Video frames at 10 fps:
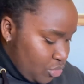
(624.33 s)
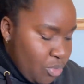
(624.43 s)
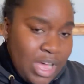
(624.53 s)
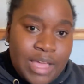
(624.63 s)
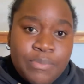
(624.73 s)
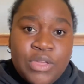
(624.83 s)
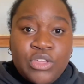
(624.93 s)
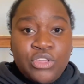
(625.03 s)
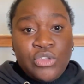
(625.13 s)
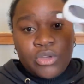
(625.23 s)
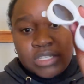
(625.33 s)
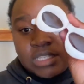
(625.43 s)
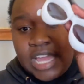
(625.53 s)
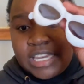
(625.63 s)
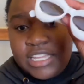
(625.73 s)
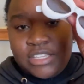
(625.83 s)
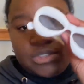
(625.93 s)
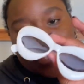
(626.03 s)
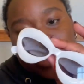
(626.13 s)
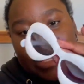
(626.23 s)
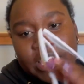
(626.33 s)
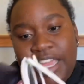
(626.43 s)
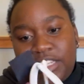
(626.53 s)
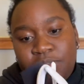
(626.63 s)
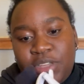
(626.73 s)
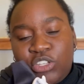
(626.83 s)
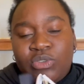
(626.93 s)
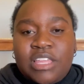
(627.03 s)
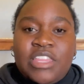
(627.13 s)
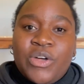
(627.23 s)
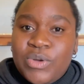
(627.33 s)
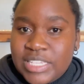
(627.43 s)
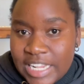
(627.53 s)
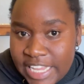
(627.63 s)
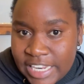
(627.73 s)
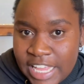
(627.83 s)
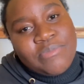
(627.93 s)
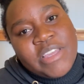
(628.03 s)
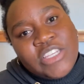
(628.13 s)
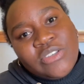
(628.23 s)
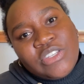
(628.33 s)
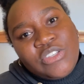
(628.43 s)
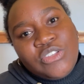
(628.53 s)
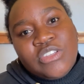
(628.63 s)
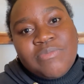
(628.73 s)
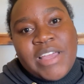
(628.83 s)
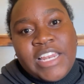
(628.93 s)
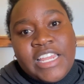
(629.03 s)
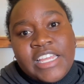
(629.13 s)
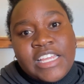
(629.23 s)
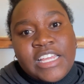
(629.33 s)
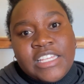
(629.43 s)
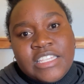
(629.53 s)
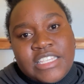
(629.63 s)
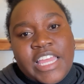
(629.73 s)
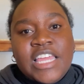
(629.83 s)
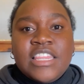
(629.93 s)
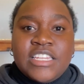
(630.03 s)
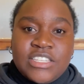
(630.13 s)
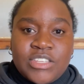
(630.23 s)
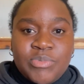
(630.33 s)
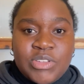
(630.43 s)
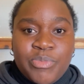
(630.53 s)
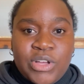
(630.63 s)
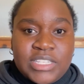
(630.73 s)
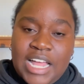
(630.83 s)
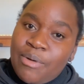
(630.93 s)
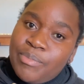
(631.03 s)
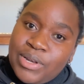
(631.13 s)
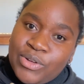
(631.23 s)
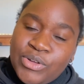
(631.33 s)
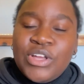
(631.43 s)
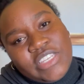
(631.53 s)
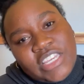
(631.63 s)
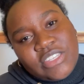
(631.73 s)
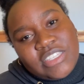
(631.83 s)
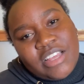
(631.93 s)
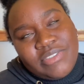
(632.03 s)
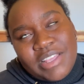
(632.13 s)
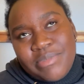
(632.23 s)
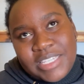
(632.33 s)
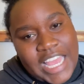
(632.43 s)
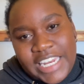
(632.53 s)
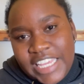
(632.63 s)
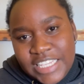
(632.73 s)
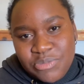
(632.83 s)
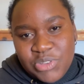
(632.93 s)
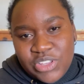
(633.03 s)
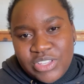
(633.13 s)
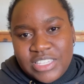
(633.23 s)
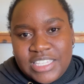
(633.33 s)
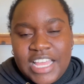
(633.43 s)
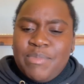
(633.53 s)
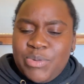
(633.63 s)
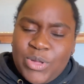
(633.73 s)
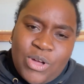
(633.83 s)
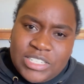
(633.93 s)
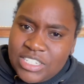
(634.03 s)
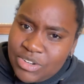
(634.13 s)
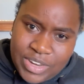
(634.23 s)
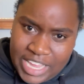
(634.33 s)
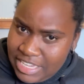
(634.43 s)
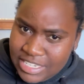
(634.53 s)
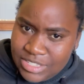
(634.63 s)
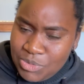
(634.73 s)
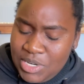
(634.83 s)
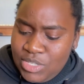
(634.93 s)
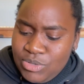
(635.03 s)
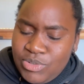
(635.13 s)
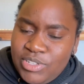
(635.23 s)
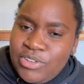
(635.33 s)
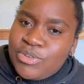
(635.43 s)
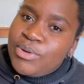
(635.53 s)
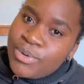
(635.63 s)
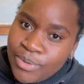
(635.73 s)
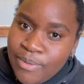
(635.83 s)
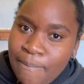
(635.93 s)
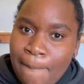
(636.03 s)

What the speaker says: wipe your sunnies with and to make sure that they're always clean. Make sure to use my links in the description box down below. Get yourself some sunnies because, I mean, we're content creators, we need to look cool